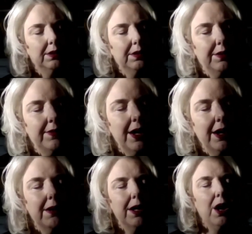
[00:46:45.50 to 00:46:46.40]
with a
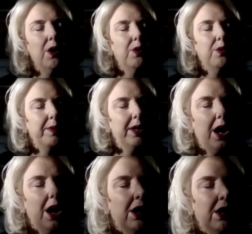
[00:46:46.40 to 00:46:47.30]
very open
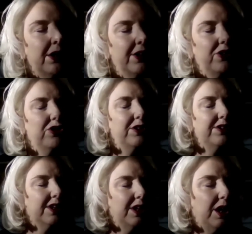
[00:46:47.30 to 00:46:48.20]
heart as she
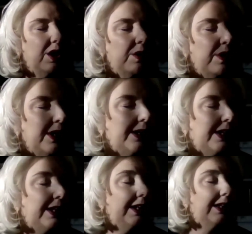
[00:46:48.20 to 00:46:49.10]
is glowing
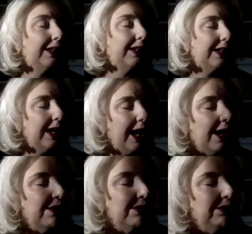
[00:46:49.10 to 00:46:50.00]
in and
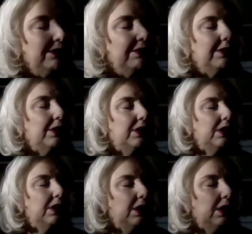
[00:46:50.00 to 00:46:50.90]
out,
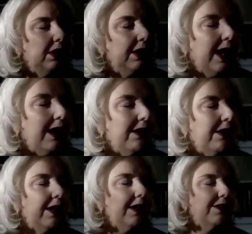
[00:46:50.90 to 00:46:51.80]

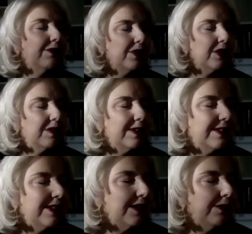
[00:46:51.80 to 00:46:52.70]
carrying the
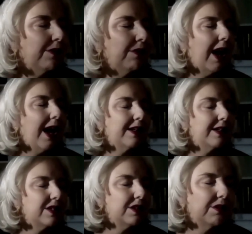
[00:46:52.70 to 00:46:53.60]
frequency of
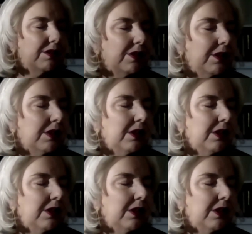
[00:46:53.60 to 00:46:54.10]
gratitude.